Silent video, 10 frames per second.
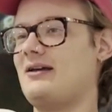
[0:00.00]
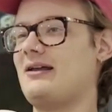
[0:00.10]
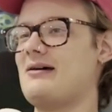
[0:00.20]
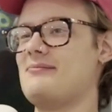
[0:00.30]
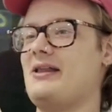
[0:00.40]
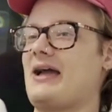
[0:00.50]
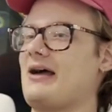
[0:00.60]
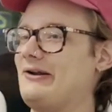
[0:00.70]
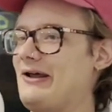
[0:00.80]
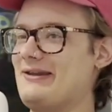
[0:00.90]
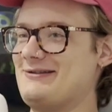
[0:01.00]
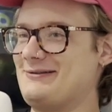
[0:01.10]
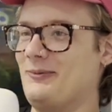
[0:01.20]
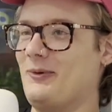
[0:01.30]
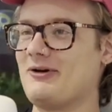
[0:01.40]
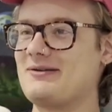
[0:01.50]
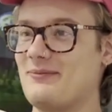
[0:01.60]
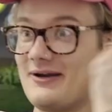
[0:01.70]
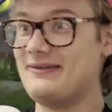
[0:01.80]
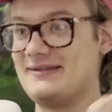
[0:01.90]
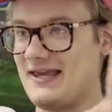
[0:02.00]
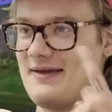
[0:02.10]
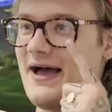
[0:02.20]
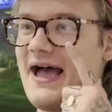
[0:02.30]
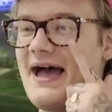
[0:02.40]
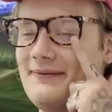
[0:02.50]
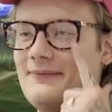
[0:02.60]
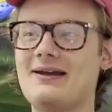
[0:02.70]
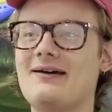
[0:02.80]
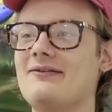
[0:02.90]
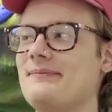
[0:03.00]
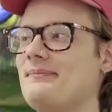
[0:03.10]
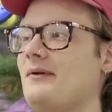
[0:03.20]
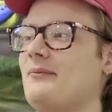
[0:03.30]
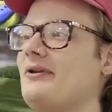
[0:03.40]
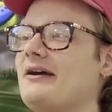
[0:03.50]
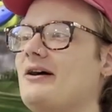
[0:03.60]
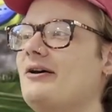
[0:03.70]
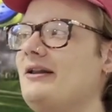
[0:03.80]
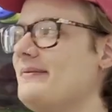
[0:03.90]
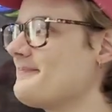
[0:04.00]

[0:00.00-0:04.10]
And I'm like, I don't know how this works. I'm wearing the same hat, whatever. I'm wearing like a hoodie.